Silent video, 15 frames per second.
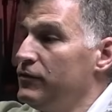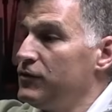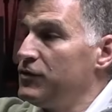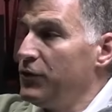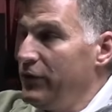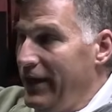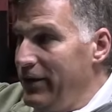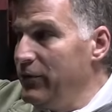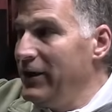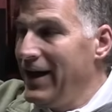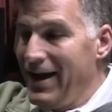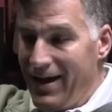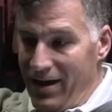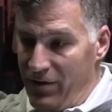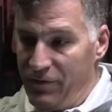So they would
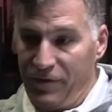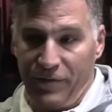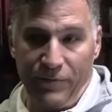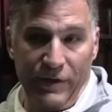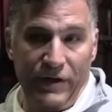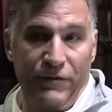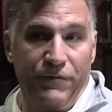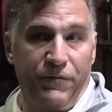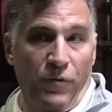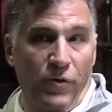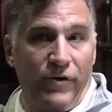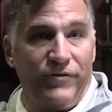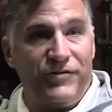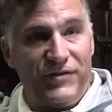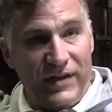have 3 to
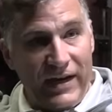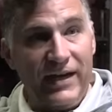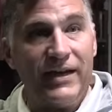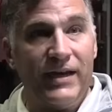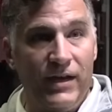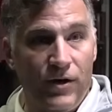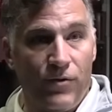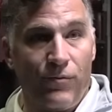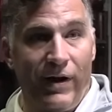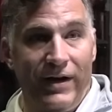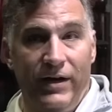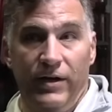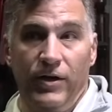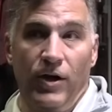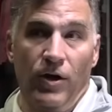4 sitting here
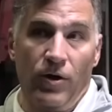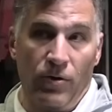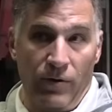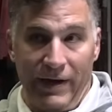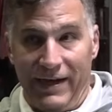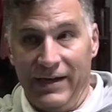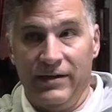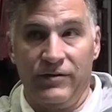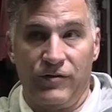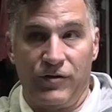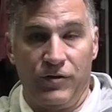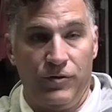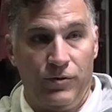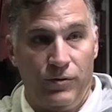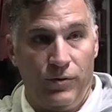ready to go
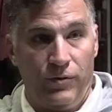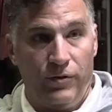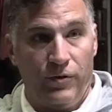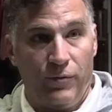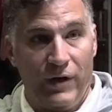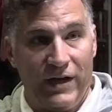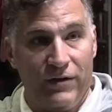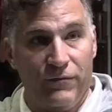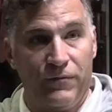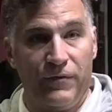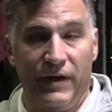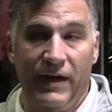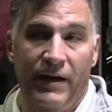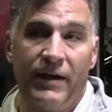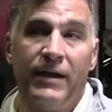into the wing and
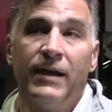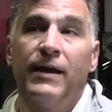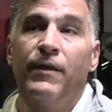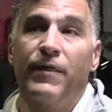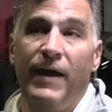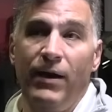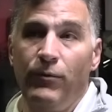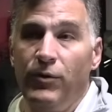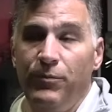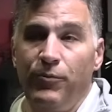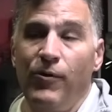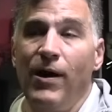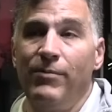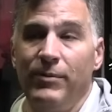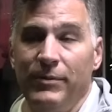fin. That would
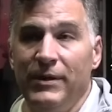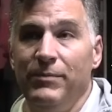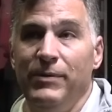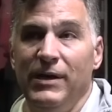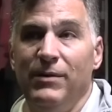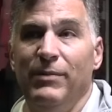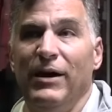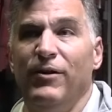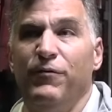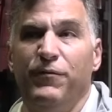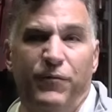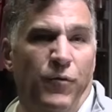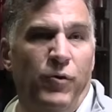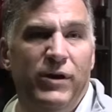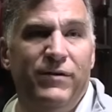probably be about a
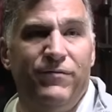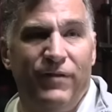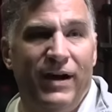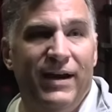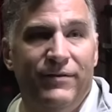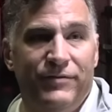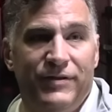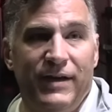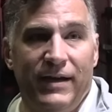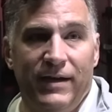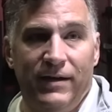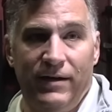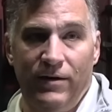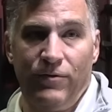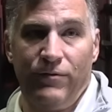
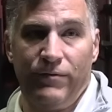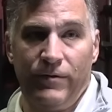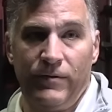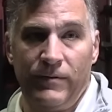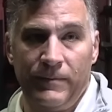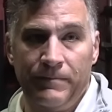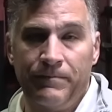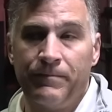45-second interval